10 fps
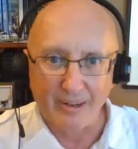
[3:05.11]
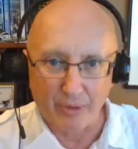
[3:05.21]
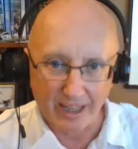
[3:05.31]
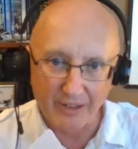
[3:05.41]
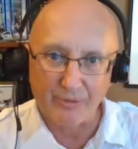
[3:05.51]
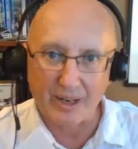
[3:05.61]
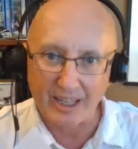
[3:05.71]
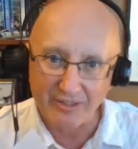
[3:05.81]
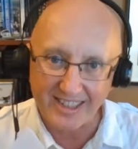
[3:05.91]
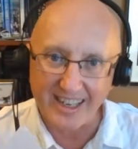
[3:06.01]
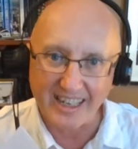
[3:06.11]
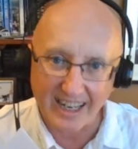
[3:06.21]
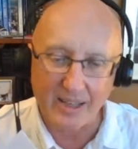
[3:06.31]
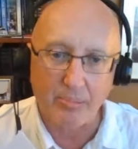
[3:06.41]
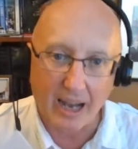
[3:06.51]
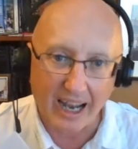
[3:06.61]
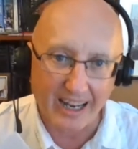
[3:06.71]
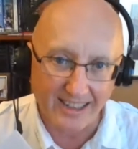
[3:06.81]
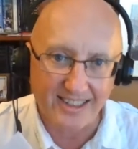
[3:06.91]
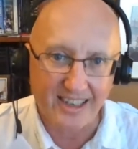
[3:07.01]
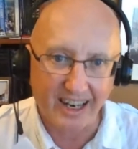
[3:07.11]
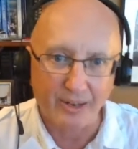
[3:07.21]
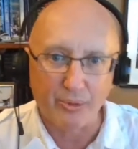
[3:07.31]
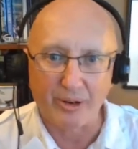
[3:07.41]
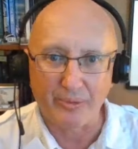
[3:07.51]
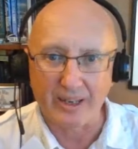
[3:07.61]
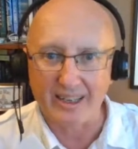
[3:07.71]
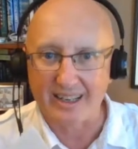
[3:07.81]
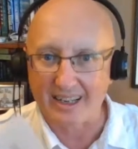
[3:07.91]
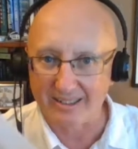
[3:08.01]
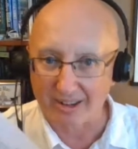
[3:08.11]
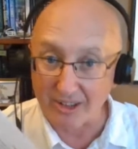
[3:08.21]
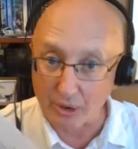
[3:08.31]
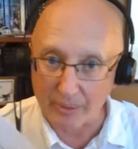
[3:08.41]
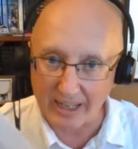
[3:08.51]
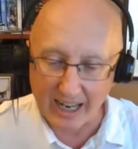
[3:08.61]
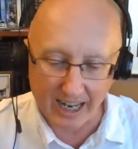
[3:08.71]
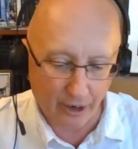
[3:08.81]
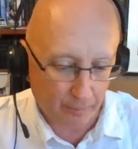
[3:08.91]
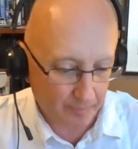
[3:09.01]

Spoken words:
what you've seen in the past and what we are doing now.